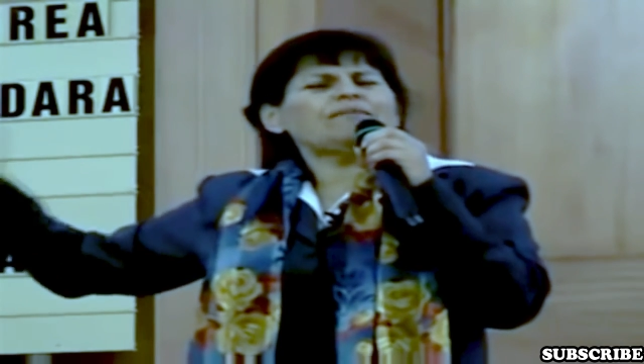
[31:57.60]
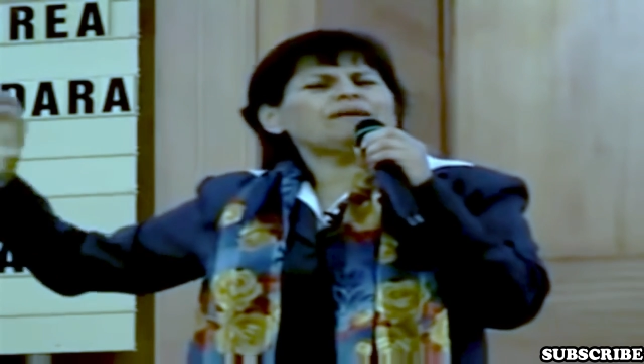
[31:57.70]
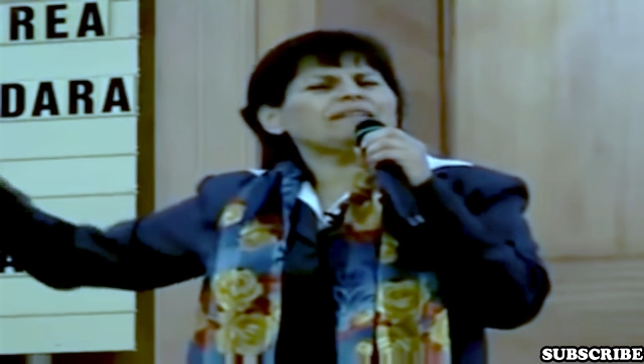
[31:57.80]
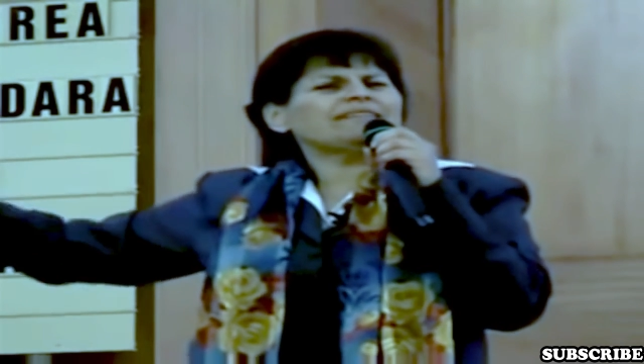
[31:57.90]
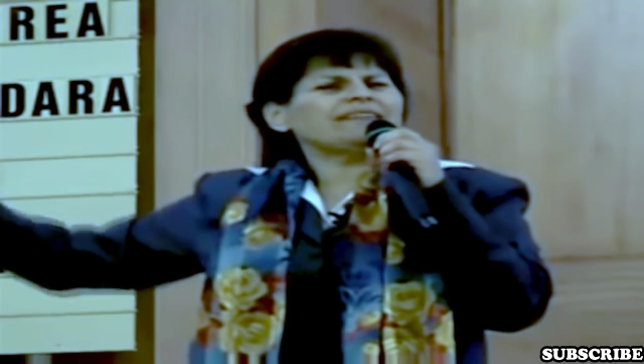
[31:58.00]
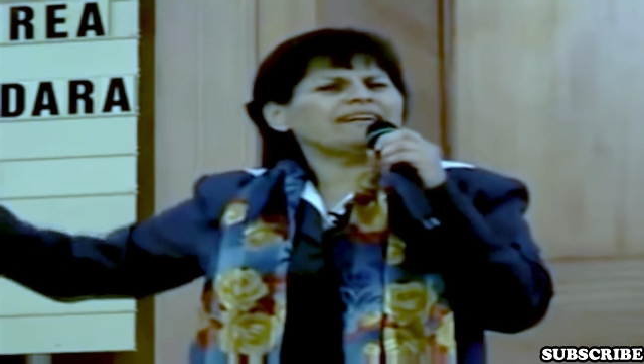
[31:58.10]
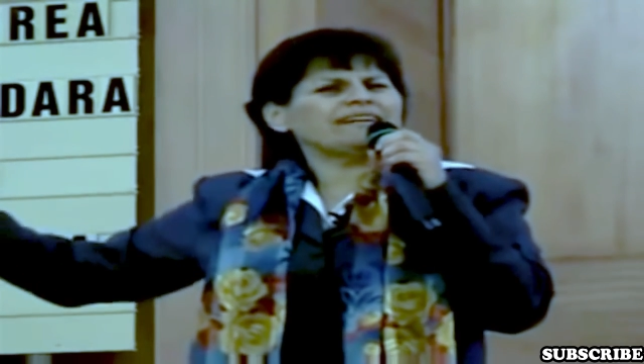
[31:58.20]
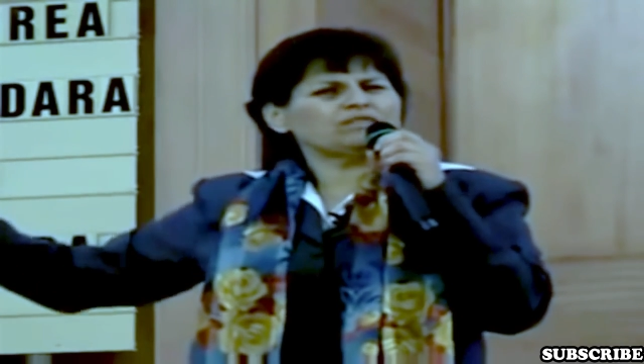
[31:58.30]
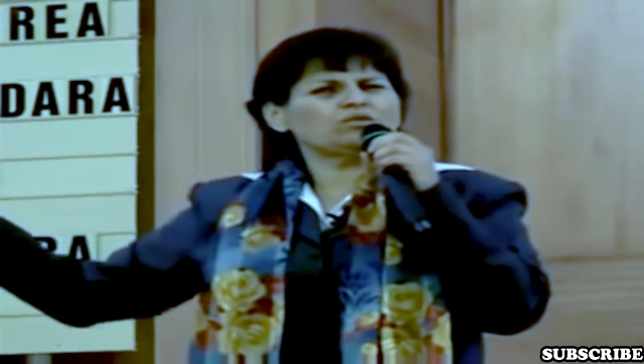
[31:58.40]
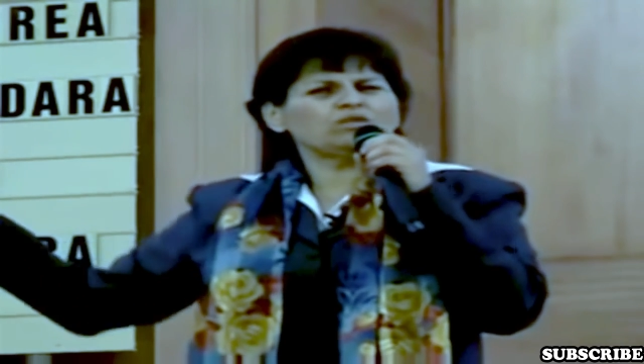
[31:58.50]
Your
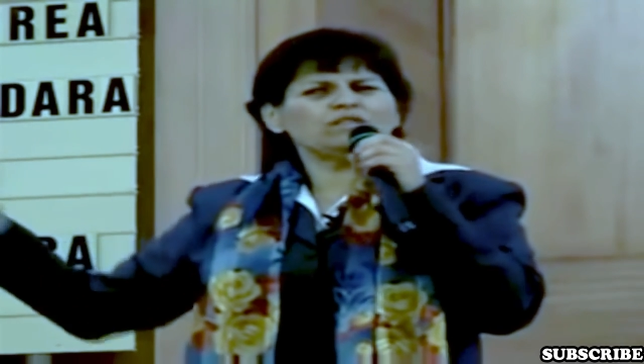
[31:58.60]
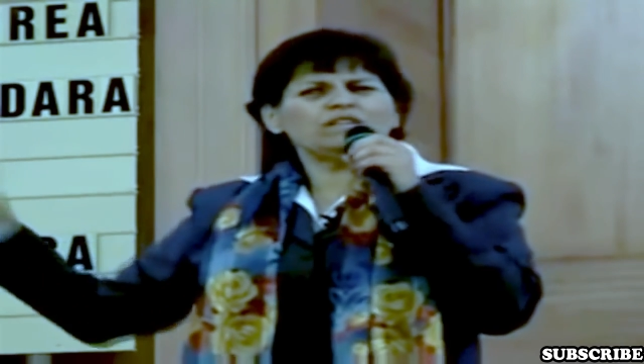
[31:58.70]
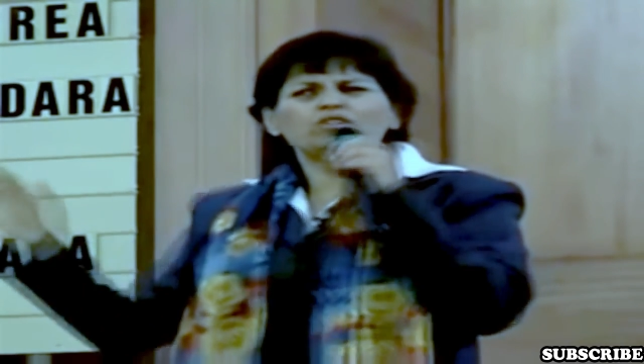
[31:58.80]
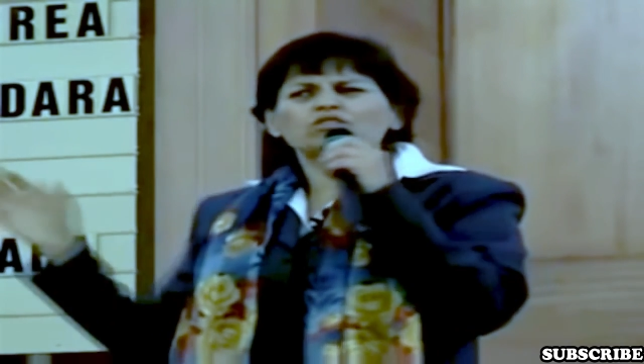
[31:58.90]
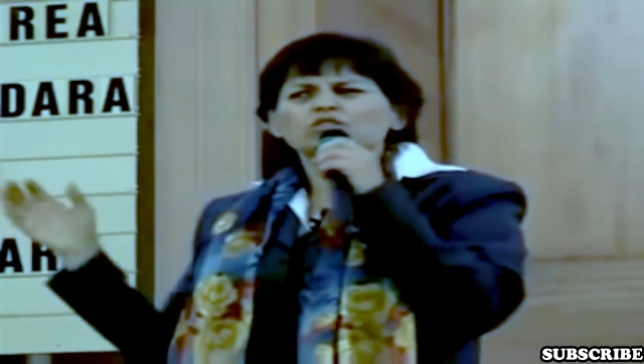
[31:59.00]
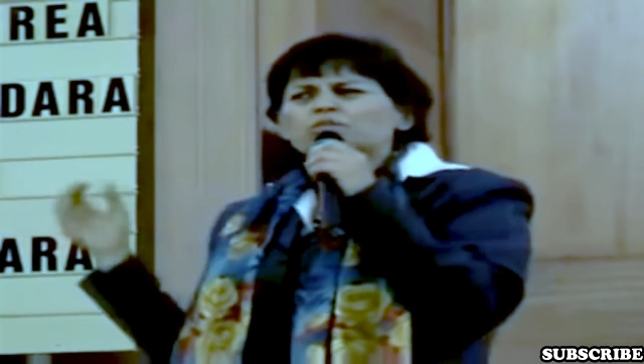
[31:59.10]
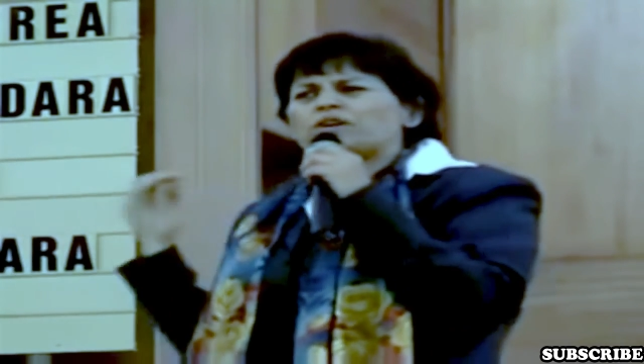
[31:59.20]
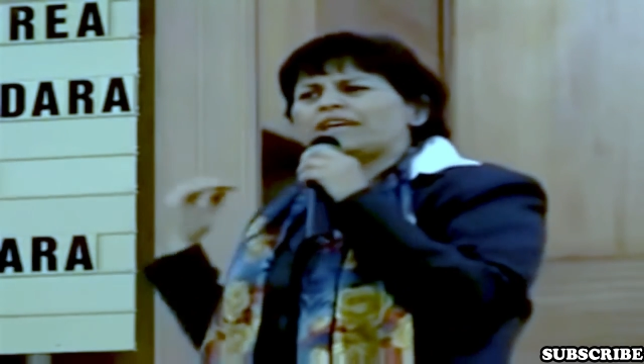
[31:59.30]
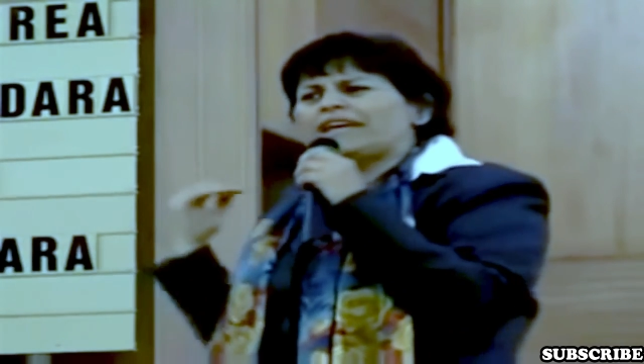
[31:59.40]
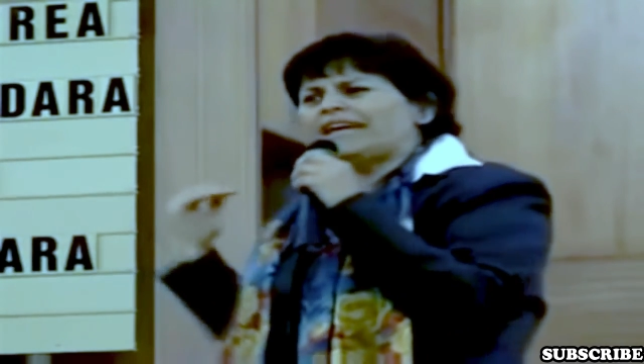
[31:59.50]
children, because
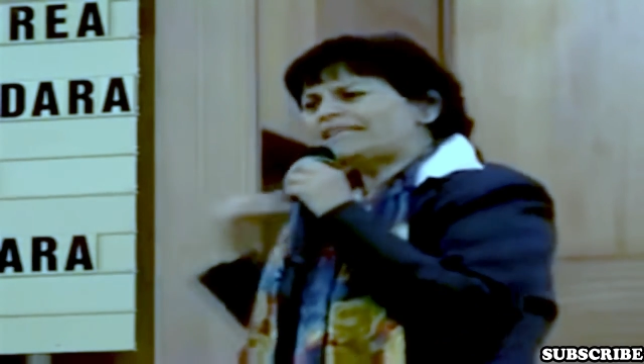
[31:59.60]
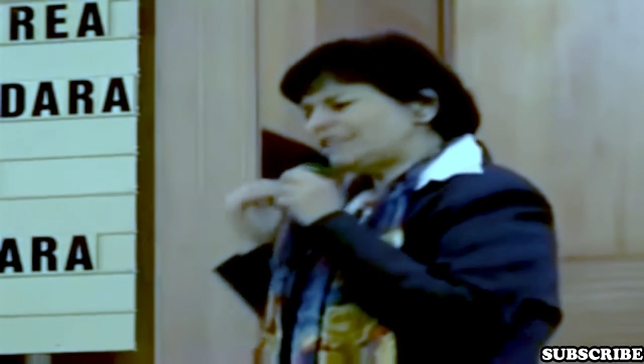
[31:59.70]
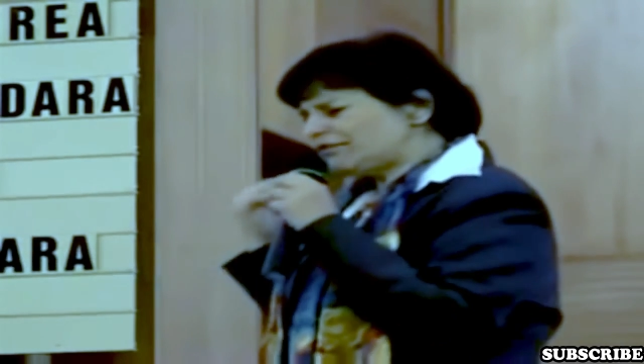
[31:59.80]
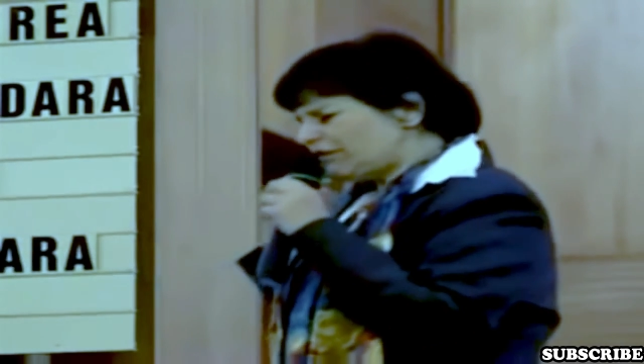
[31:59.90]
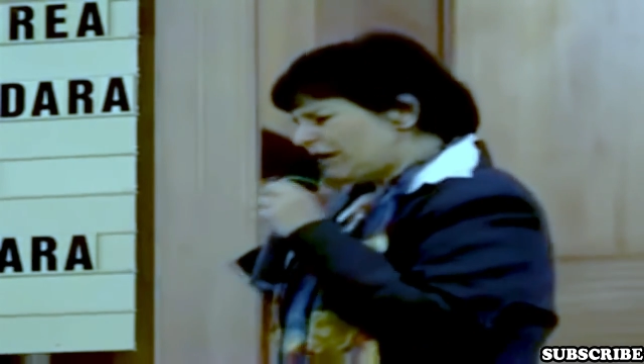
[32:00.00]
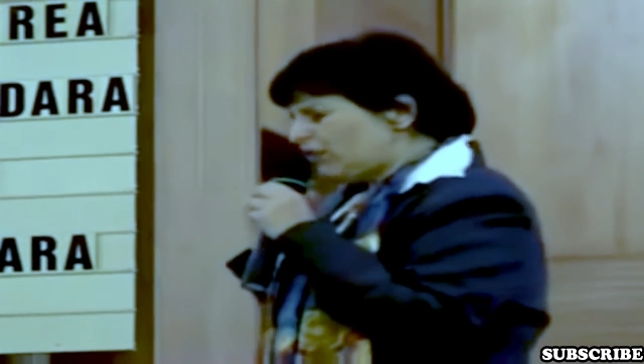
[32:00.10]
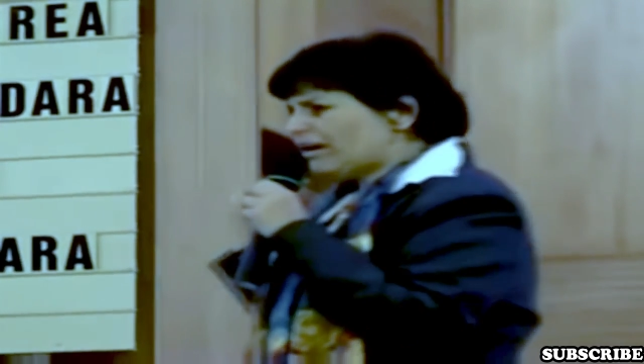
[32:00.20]
that was the same